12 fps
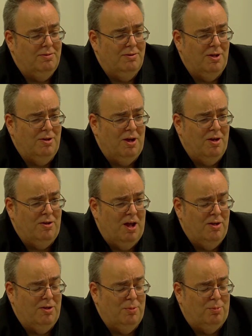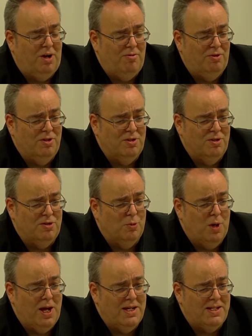and the preference as to
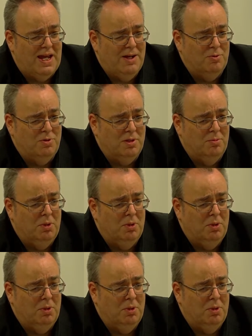where to house them.